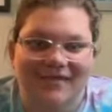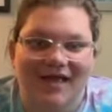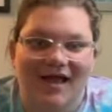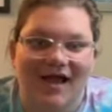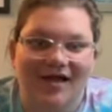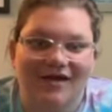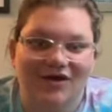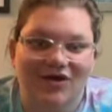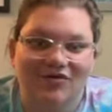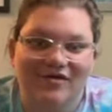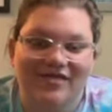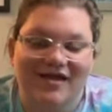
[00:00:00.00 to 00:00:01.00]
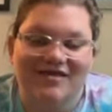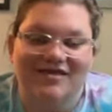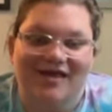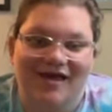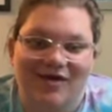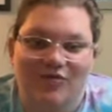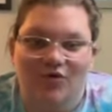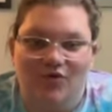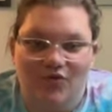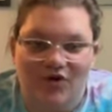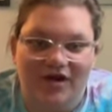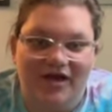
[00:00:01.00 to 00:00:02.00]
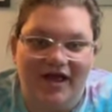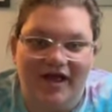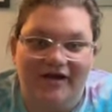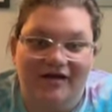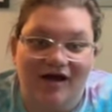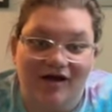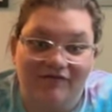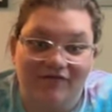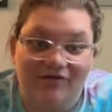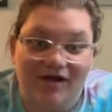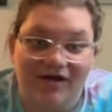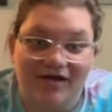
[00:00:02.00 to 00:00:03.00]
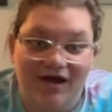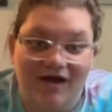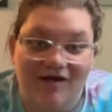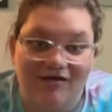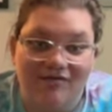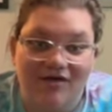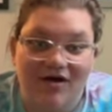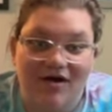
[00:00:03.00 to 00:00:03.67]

I know in this kit we're working on a cover right now,